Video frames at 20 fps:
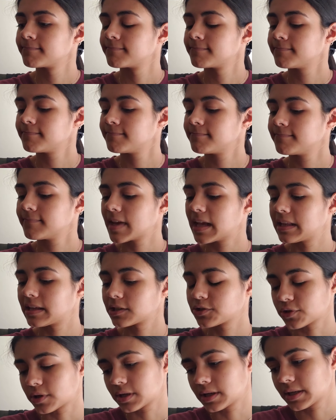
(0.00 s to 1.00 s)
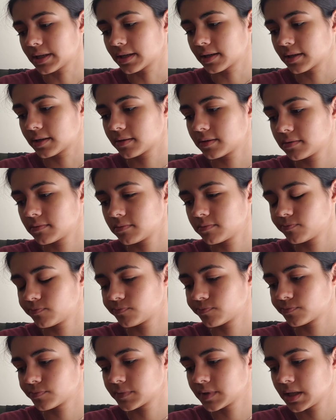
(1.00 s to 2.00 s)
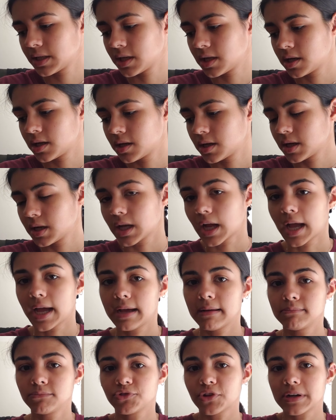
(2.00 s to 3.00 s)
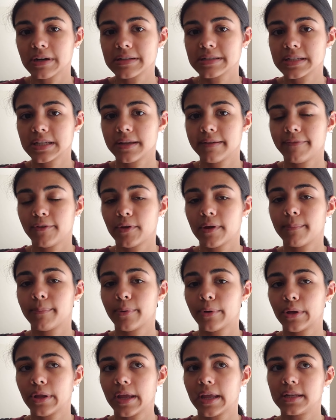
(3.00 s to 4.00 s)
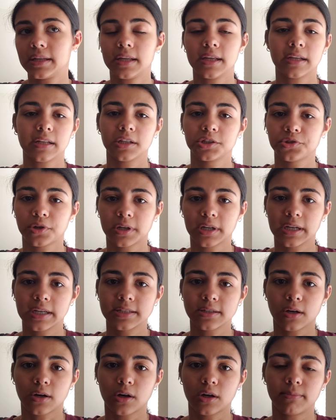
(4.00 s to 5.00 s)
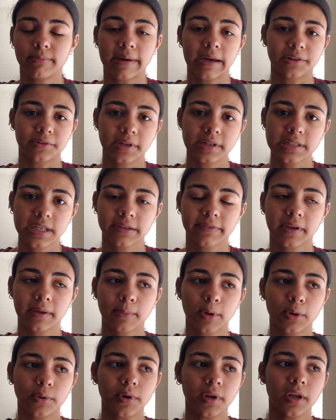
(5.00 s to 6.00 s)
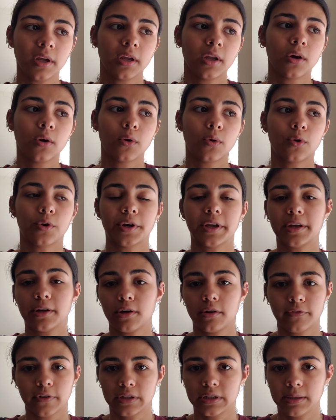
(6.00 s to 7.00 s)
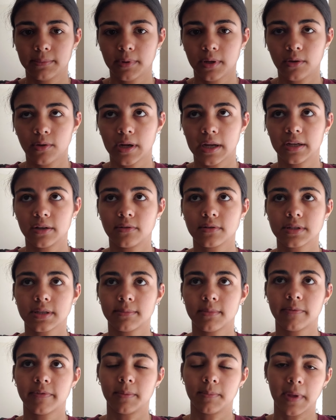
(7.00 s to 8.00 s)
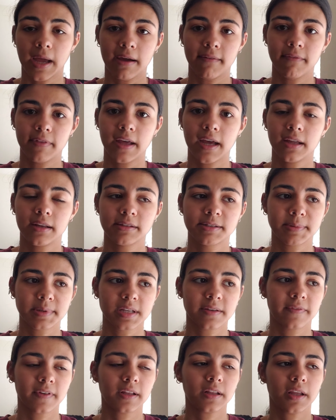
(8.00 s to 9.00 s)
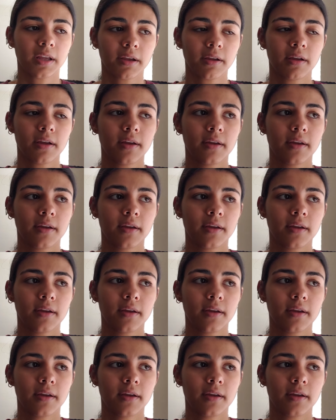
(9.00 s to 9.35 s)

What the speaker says: Electronic. Try to see if you can put any electronics on battery saving mode or eco-friendly mode. I know some of them have that specifically.